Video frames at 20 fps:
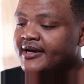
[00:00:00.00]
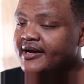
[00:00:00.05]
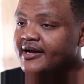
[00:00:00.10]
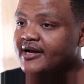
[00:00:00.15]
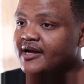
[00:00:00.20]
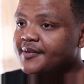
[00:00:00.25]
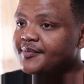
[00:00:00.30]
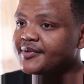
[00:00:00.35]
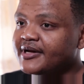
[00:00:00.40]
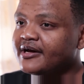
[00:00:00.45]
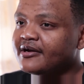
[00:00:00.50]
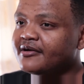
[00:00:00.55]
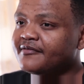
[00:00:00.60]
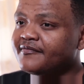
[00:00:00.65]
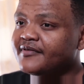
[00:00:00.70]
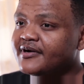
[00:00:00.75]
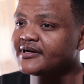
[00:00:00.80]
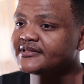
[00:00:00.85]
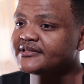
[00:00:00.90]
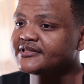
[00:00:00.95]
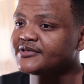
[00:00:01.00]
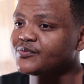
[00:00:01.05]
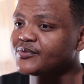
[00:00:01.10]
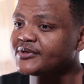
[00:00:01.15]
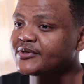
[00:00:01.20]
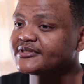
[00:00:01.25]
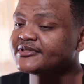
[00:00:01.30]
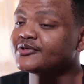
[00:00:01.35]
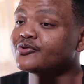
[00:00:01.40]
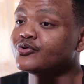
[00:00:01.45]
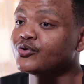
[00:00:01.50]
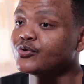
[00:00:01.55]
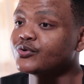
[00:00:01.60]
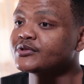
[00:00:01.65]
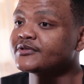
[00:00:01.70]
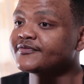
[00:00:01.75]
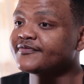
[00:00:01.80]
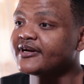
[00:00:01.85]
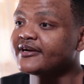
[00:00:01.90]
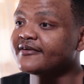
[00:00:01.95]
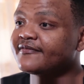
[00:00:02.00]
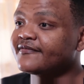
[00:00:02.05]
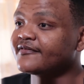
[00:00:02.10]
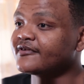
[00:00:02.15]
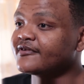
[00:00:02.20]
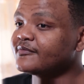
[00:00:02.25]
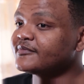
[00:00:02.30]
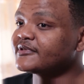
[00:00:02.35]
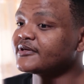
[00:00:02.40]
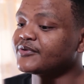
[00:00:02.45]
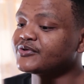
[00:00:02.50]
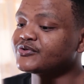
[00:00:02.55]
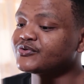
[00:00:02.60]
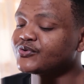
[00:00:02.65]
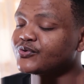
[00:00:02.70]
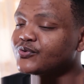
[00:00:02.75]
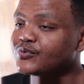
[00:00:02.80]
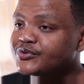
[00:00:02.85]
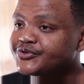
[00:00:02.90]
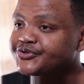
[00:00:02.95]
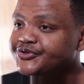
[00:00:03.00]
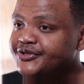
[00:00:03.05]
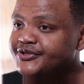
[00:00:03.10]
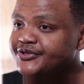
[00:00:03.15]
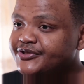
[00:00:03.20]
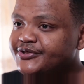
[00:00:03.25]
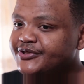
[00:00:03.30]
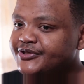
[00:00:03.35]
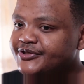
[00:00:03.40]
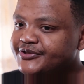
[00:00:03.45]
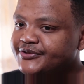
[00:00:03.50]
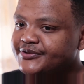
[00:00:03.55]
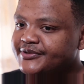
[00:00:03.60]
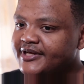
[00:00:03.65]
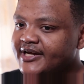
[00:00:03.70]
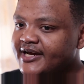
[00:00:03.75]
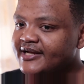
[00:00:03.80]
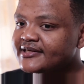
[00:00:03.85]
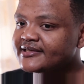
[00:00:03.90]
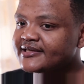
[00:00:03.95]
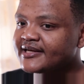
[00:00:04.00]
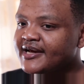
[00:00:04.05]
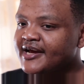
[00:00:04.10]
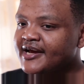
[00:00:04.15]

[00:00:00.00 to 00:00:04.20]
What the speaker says: coming out of Varsity was those 5 films, and I was thrown just into that.